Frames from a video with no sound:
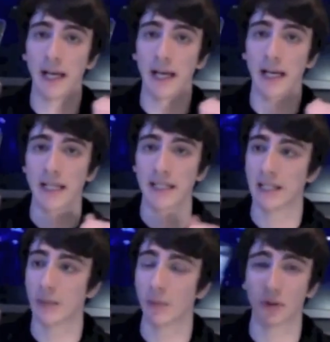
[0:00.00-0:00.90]
And
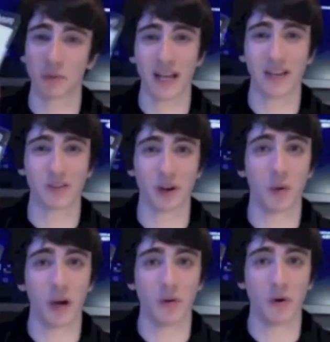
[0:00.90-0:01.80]
whether I'll play it straight
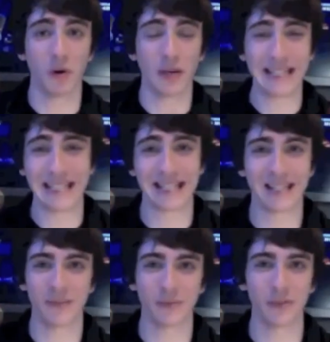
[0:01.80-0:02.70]
away or not is a
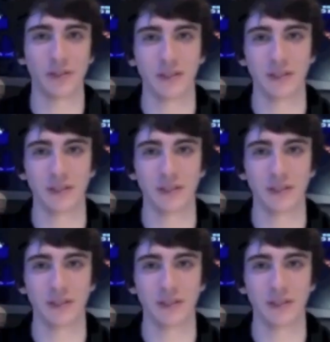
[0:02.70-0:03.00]
different